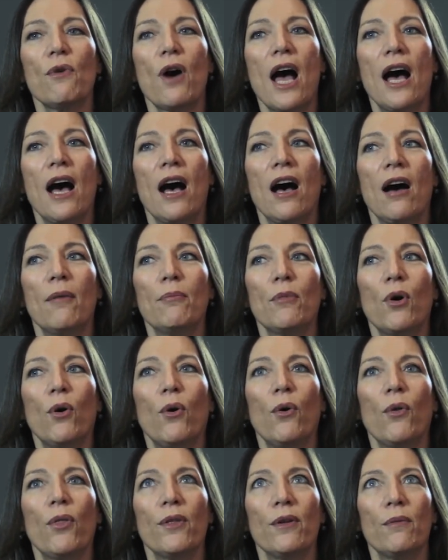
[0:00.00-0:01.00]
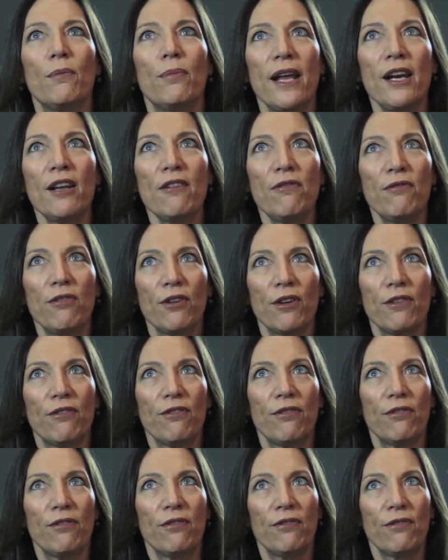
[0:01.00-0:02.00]
or the benefit
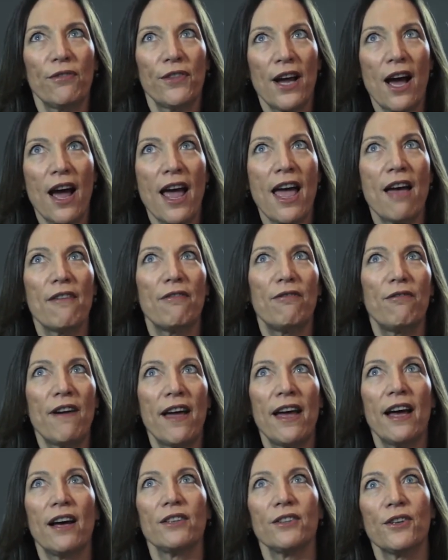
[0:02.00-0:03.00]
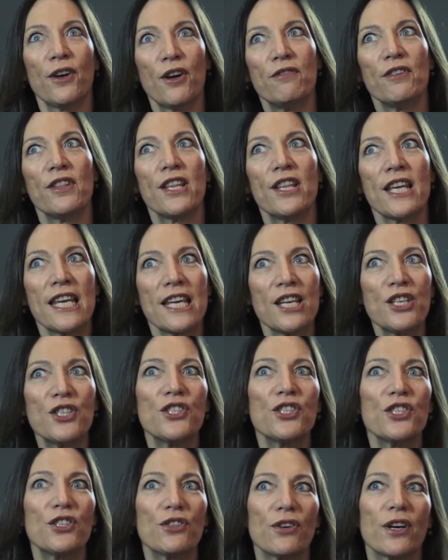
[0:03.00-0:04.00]
that I have found over the
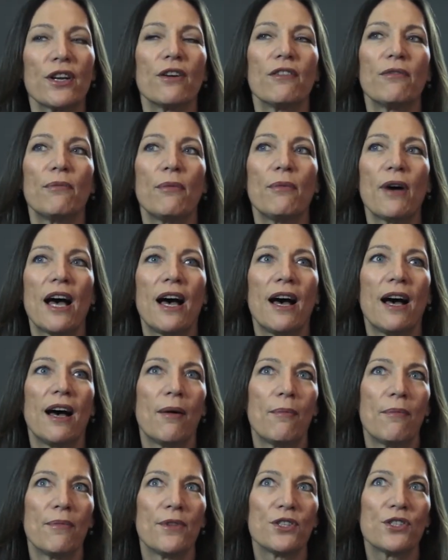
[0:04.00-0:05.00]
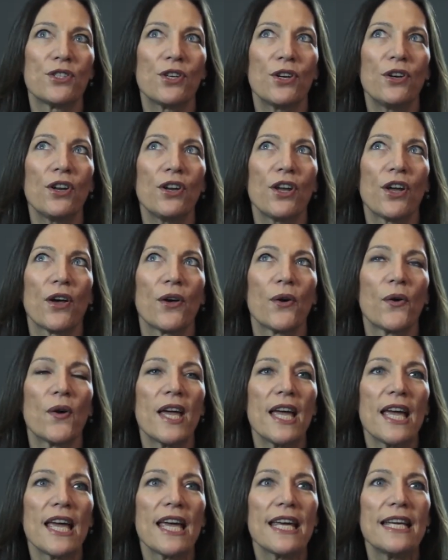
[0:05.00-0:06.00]
history of the studio
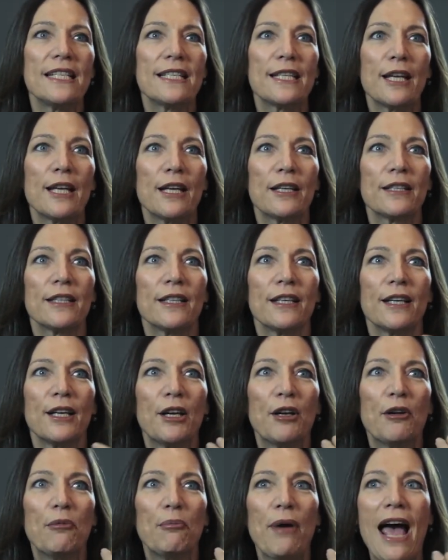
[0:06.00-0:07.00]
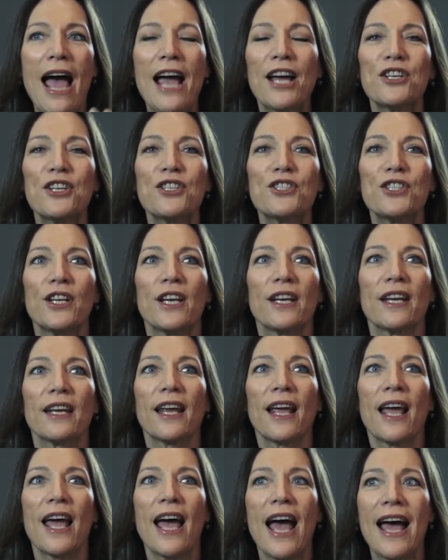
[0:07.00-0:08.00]
is that packaging
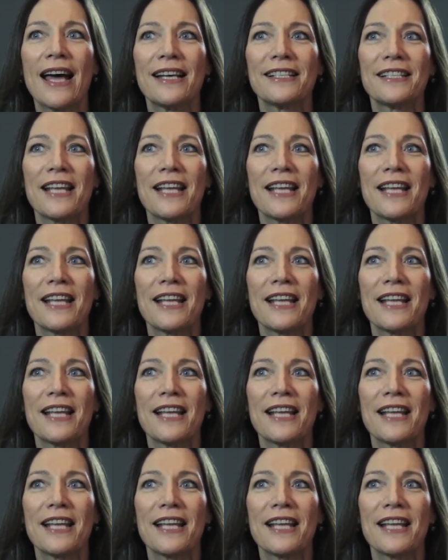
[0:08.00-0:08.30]
has